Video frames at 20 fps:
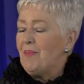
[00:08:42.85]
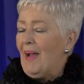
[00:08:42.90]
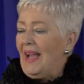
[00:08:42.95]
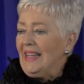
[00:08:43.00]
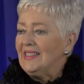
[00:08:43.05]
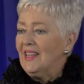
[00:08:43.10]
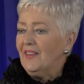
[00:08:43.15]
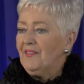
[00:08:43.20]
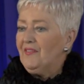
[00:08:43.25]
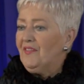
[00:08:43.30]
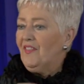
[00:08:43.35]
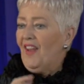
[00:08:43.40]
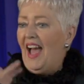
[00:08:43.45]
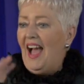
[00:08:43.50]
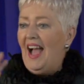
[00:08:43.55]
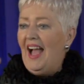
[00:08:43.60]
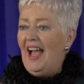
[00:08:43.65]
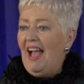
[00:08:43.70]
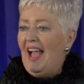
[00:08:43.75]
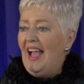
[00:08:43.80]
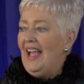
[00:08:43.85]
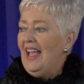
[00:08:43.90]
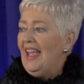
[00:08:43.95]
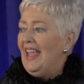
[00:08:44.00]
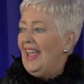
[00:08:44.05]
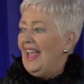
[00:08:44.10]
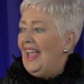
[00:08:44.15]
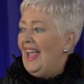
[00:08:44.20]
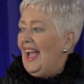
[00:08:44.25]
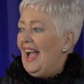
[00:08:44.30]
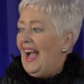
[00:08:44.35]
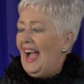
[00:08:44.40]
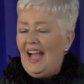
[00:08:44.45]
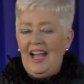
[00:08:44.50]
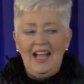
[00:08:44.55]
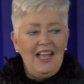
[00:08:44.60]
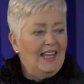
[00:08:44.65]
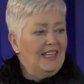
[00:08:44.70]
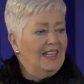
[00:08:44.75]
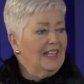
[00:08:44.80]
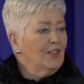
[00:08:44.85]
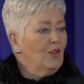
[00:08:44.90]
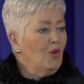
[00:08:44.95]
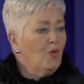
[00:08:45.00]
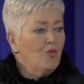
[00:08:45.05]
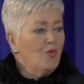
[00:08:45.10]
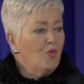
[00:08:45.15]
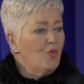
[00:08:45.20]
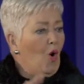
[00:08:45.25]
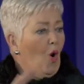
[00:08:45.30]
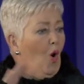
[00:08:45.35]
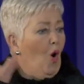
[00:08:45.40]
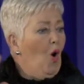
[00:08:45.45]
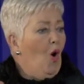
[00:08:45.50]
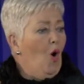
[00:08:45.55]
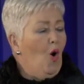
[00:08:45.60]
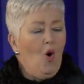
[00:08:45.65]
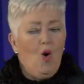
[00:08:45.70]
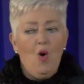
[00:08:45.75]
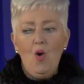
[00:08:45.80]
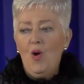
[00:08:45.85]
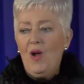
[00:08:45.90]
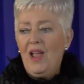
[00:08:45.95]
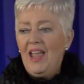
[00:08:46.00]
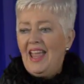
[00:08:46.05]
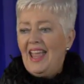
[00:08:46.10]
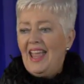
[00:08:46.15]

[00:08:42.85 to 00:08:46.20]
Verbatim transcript: butterfly, a little roar?